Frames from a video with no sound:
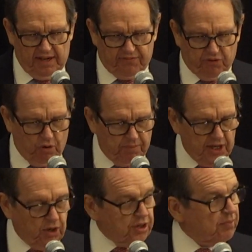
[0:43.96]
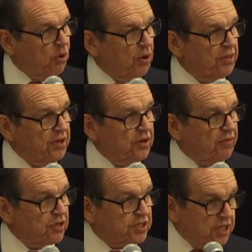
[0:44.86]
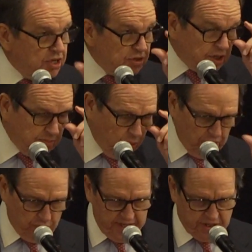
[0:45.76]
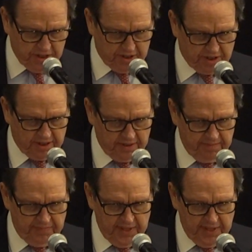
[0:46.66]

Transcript: formerly on the board of the University of Houston Board of Regents,